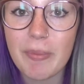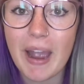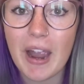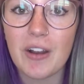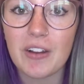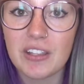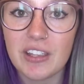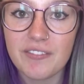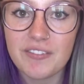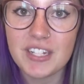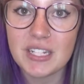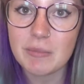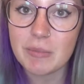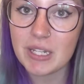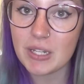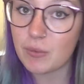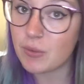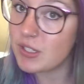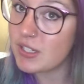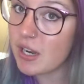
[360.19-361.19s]
powerlifting
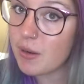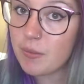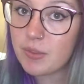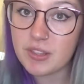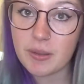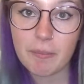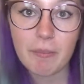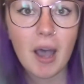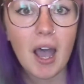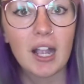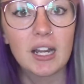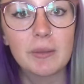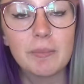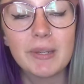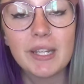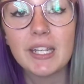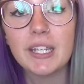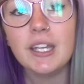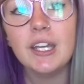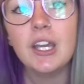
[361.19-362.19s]
meet. We're done with the mock
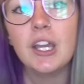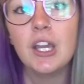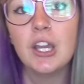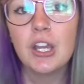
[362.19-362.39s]
meet.